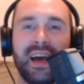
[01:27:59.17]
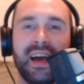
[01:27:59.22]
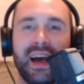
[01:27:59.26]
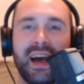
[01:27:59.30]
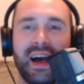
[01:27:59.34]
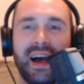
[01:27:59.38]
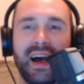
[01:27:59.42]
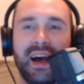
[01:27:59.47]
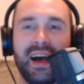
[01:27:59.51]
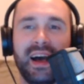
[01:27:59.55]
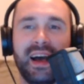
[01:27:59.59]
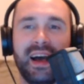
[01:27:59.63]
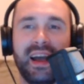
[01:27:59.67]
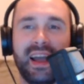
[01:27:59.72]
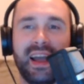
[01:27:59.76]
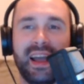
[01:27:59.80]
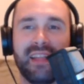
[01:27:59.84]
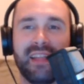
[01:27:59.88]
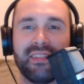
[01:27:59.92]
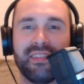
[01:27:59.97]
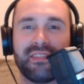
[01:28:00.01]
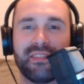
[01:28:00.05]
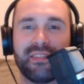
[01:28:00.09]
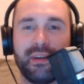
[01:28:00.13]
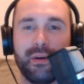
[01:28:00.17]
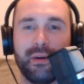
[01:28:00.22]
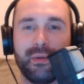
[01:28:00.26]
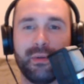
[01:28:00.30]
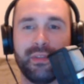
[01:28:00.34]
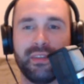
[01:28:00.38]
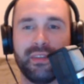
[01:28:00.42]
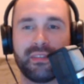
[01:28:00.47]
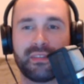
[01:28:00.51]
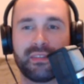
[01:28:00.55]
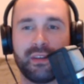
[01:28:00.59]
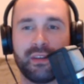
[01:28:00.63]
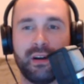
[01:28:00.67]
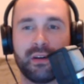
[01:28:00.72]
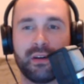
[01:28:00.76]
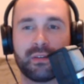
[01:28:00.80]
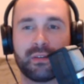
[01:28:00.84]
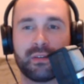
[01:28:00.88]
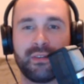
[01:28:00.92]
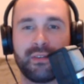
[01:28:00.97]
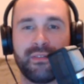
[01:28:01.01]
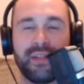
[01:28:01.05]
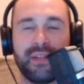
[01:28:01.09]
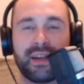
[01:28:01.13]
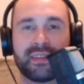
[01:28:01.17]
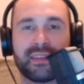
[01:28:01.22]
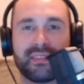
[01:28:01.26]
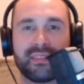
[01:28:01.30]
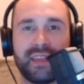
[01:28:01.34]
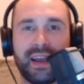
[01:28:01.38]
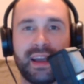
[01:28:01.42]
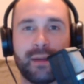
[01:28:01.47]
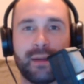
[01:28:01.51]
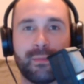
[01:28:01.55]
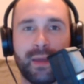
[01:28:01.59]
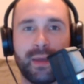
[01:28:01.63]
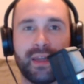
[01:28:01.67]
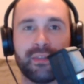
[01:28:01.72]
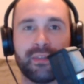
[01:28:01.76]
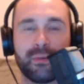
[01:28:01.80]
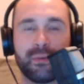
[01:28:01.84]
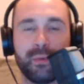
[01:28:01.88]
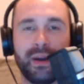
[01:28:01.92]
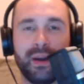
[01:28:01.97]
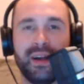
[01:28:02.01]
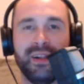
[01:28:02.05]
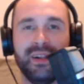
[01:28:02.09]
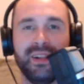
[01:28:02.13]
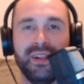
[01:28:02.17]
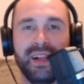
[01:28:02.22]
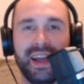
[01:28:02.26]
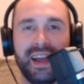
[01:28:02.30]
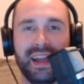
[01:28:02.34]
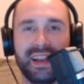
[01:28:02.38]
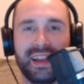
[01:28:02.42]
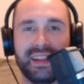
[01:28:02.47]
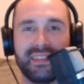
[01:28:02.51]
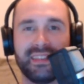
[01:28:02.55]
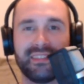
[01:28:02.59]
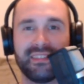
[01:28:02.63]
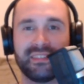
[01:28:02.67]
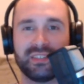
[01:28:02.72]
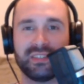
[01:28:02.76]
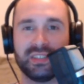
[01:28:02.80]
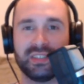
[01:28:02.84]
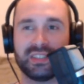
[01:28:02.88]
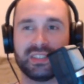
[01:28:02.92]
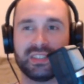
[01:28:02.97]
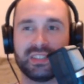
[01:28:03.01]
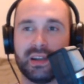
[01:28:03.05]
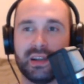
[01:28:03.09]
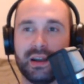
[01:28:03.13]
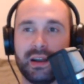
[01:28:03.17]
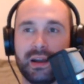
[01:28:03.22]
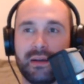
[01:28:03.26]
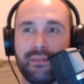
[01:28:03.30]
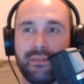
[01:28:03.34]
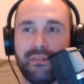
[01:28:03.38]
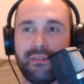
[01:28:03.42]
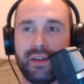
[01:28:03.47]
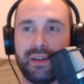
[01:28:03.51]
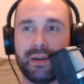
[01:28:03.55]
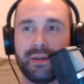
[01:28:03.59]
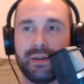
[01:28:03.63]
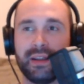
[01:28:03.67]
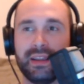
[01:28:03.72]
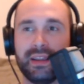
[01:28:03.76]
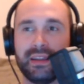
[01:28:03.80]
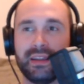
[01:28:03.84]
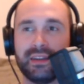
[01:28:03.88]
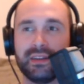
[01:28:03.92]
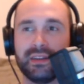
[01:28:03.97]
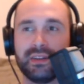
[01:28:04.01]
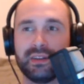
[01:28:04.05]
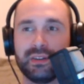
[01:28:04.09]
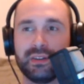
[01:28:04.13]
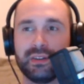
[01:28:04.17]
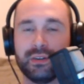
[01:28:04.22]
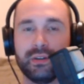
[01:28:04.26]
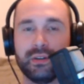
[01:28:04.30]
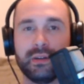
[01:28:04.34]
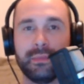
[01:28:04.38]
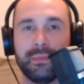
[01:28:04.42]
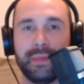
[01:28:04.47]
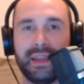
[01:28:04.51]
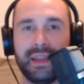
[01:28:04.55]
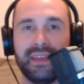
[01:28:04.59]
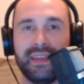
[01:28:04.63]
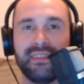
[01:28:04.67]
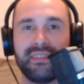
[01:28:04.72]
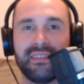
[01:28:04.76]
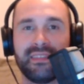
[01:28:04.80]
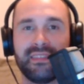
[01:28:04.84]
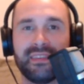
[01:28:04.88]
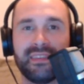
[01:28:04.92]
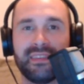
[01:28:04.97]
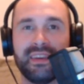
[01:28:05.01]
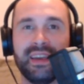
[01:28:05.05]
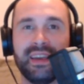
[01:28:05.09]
And so this song reflects that rather well, and it's just a very good piece.